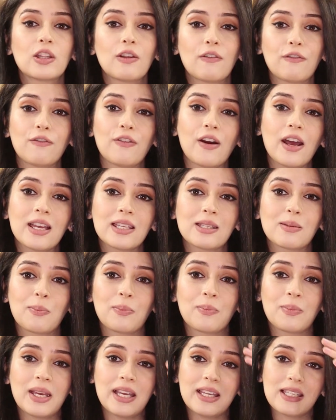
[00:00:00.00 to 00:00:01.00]
So the
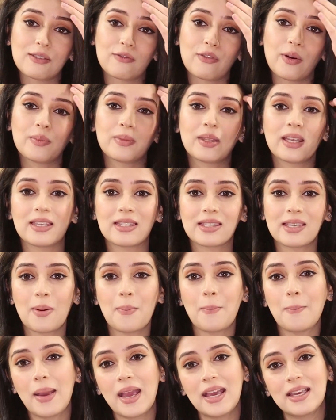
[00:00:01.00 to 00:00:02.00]
first piece from this
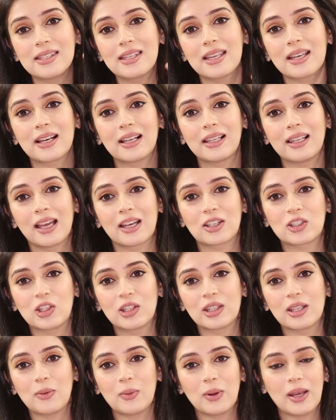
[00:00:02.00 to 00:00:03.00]
amazing
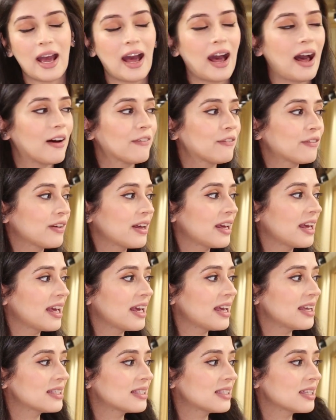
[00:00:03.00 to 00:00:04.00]
collection that we have
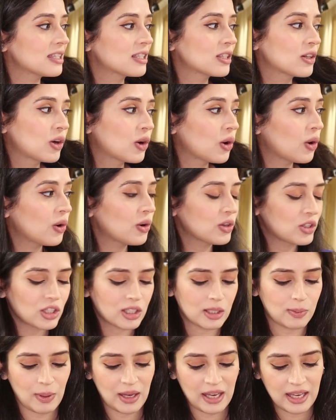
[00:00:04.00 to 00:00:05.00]
is this
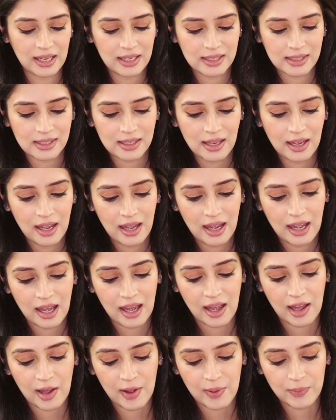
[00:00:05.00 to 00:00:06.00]
gorgeous piece,
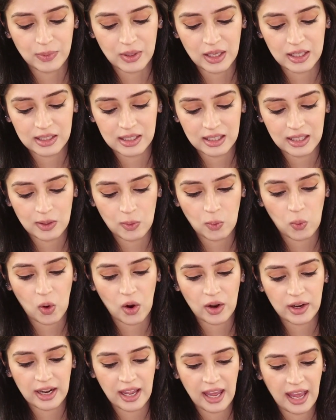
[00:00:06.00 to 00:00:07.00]
um,
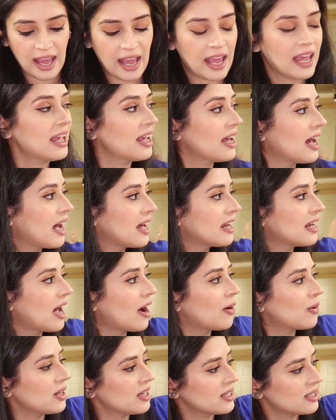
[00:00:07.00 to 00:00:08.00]
D1A, and
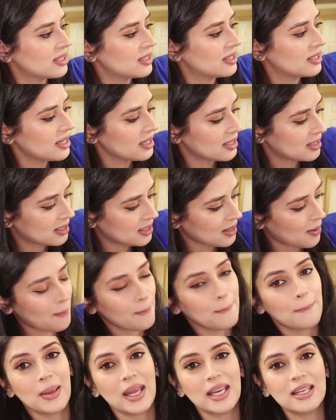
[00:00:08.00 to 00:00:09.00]
now it's this
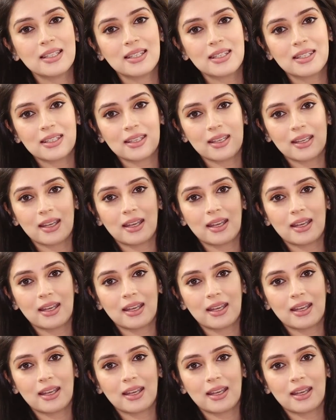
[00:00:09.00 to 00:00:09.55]
mint